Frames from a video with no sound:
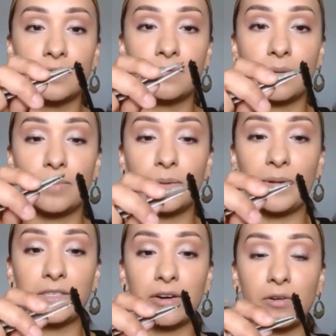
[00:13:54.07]
from the
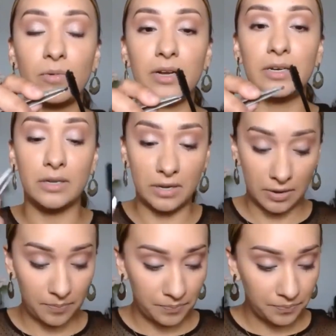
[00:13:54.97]
mascara wand.
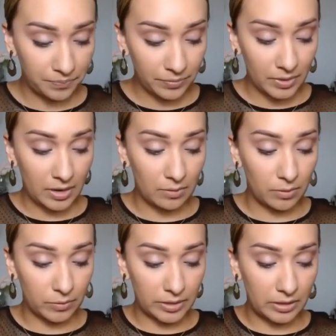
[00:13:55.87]
And what
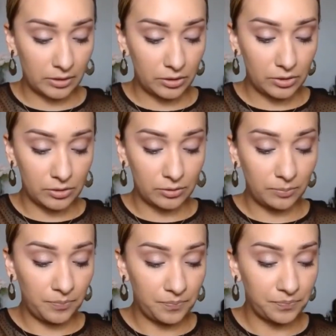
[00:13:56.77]
we're going to do